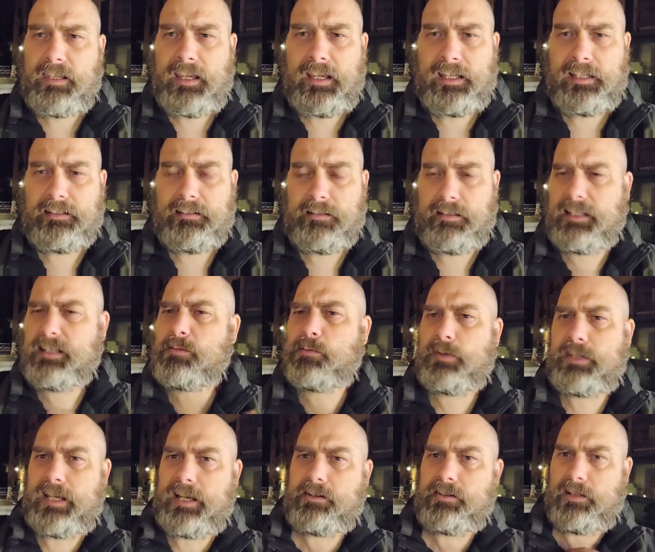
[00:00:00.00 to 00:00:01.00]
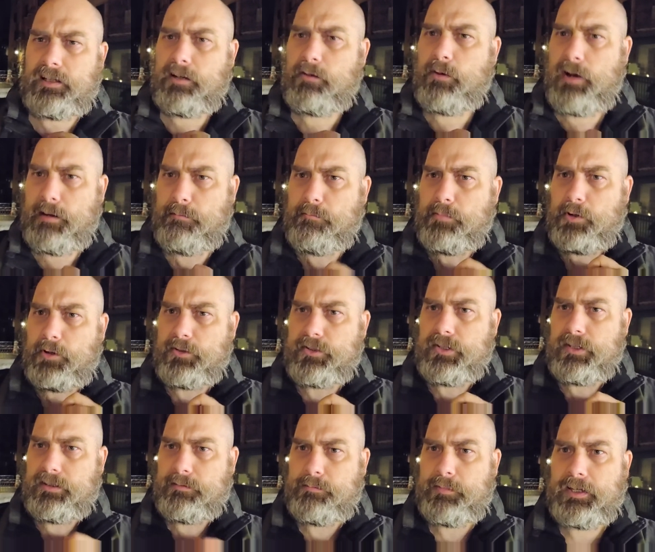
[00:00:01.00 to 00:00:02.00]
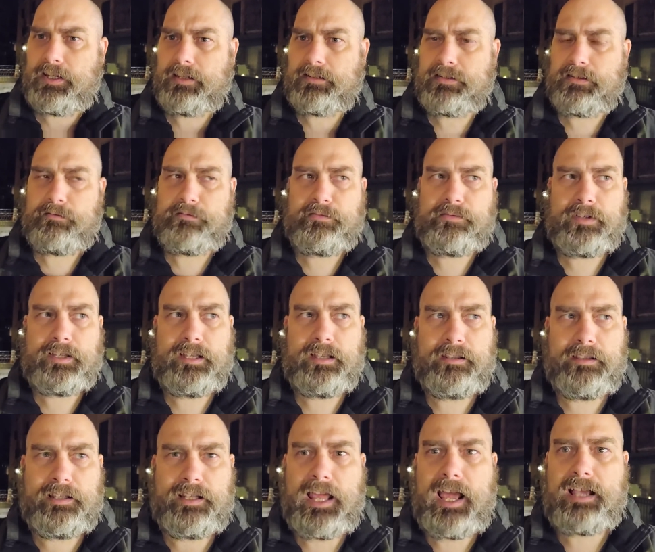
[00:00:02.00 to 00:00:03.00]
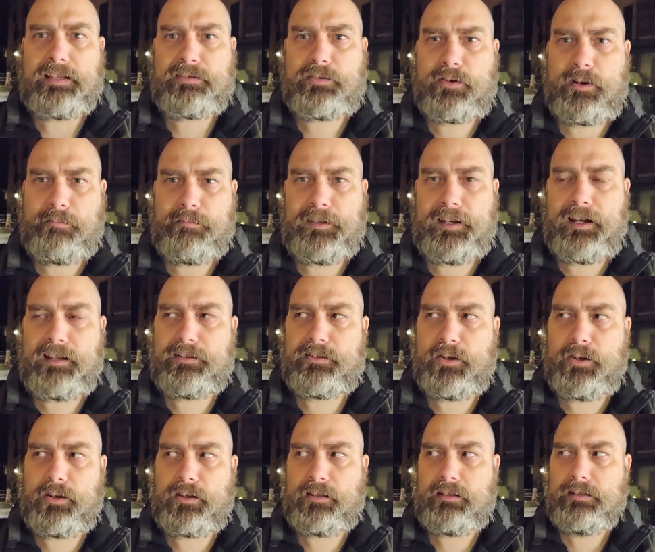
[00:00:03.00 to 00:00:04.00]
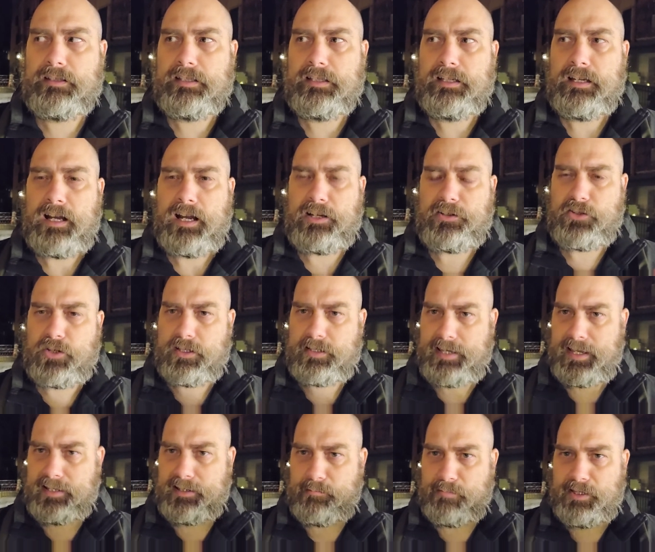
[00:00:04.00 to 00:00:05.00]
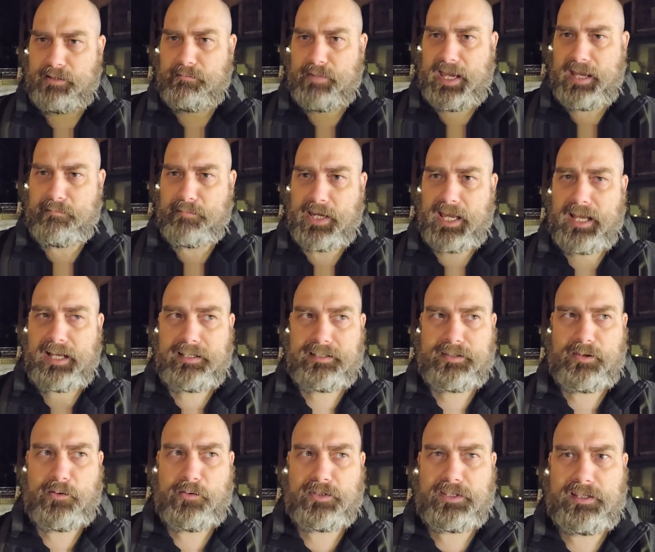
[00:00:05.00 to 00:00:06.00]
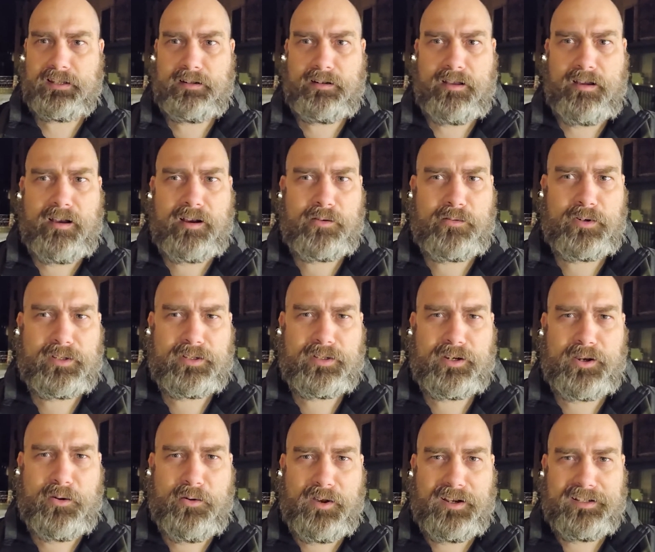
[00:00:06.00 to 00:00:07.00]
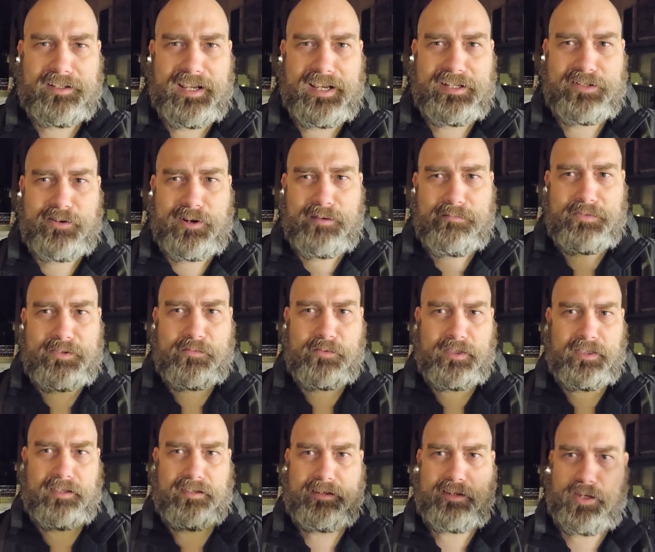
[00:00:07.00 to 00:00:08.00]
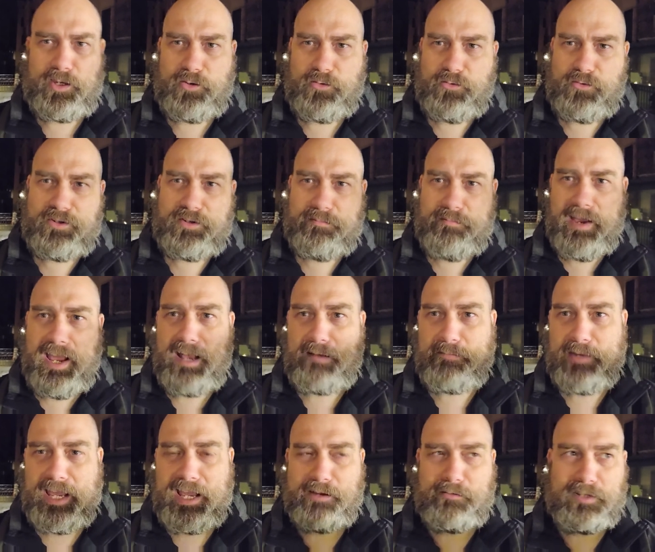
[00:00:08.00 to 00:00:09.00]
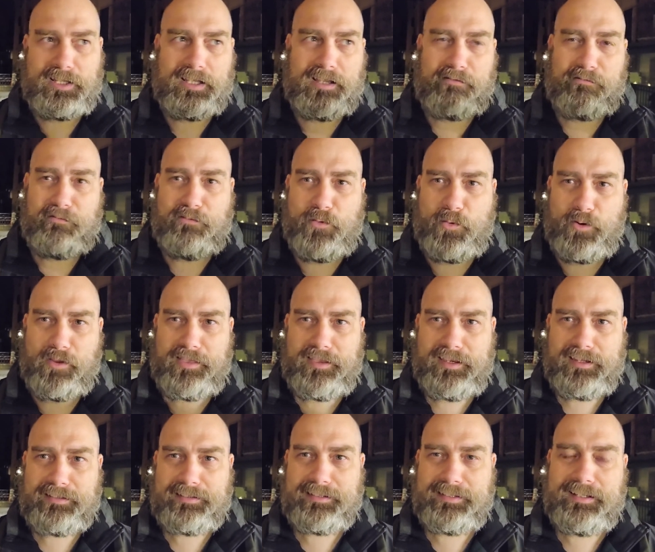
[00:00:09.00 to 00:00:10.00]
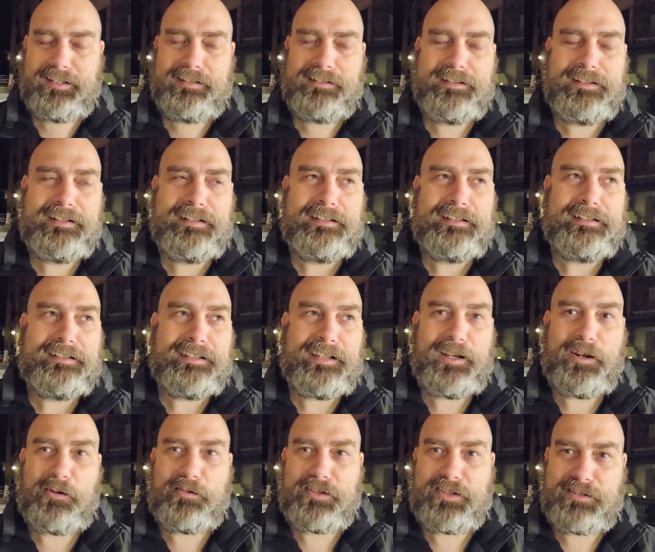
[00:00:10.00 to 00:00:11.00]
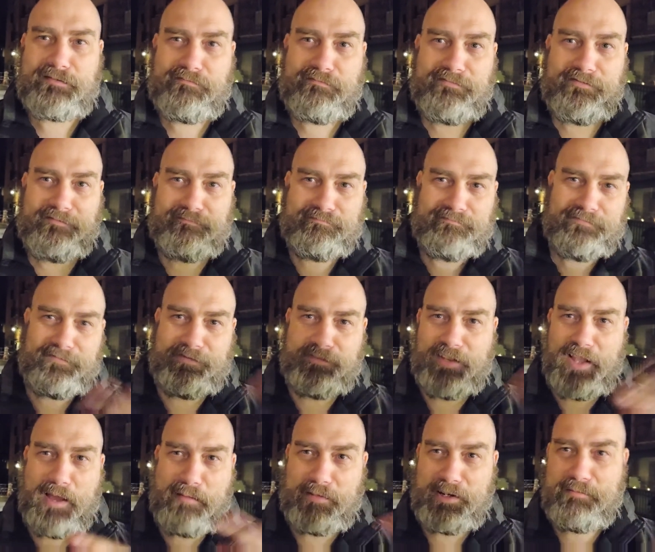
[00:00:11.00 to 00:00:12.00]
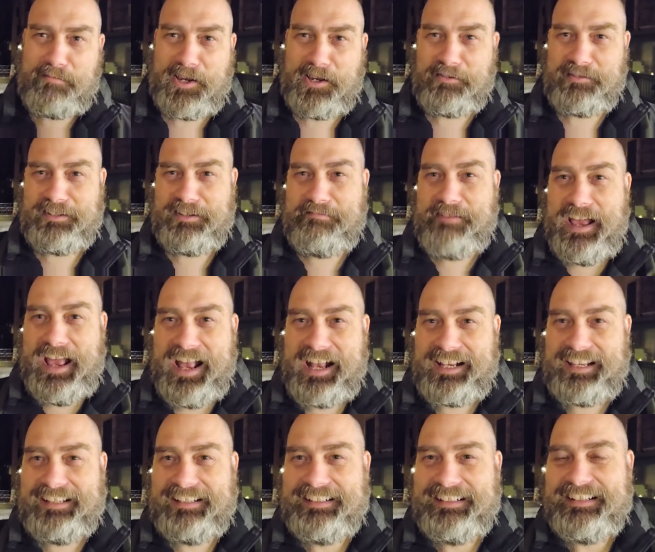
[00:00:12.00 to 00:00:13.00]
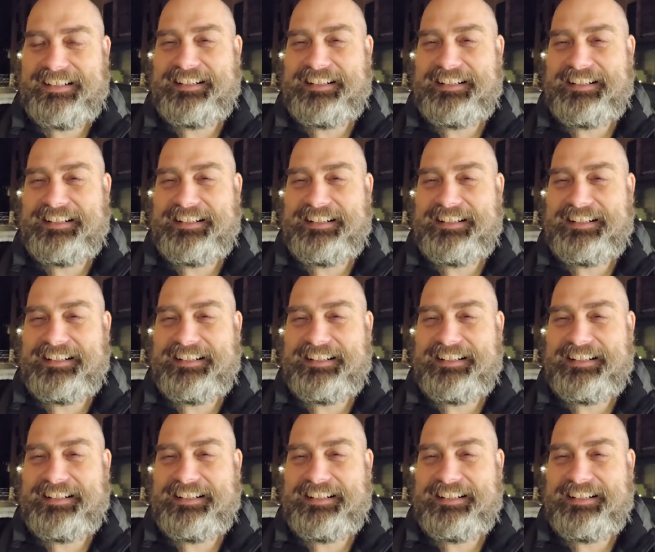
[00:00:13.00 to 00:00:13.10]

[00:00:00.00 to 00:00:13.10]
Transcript: And this was actually a great purchase because of the last trip that I took, I just had the big backpack. So it was a little awkward to go on day trips with this huge backpack with like four things in it, just flopping about in the back.